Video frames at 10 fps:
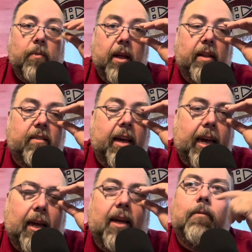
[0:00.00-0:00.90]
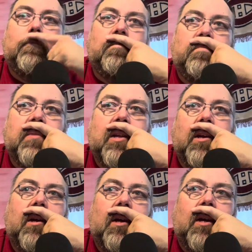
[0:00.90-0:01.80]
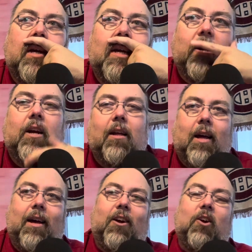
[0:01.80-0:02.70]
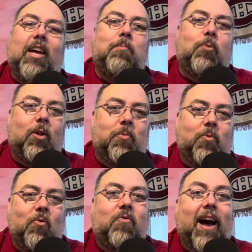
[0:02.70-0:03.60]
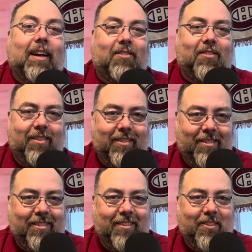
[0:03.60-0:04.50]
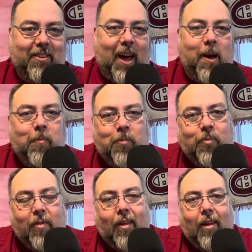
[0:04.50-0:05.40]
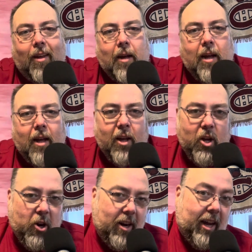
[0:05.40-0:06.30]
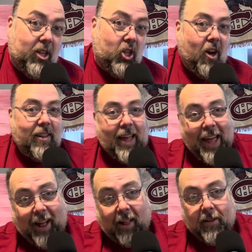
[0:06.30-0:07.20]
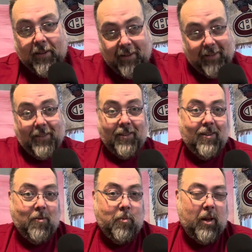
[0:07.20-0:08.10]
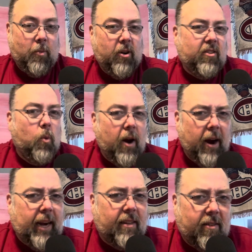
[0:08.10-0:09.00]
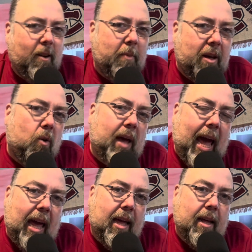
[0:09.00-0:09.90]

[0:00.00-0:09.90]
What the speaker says: It's like you're like a bulletproof vest, okay? You're going to get shot to hell, but the person wearing it's going to be okay.